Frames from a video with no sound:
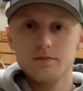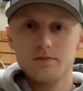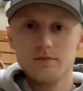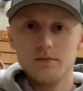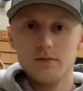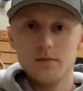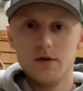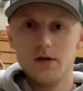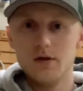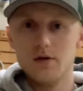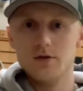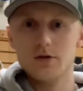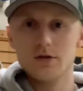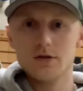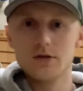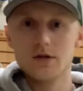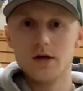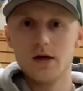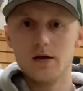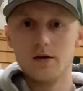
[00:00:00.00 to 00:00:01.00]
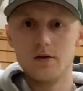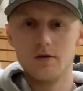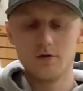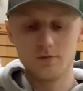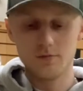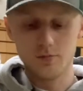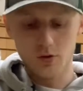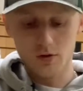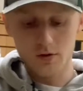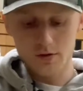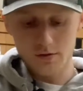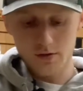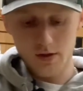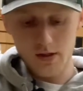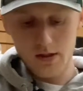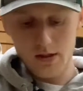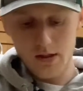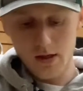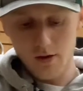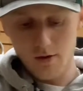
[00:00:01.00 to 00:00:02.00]
and you just tighten those bolts
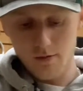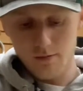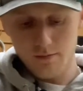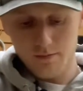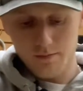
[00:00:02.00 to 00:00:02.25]
right down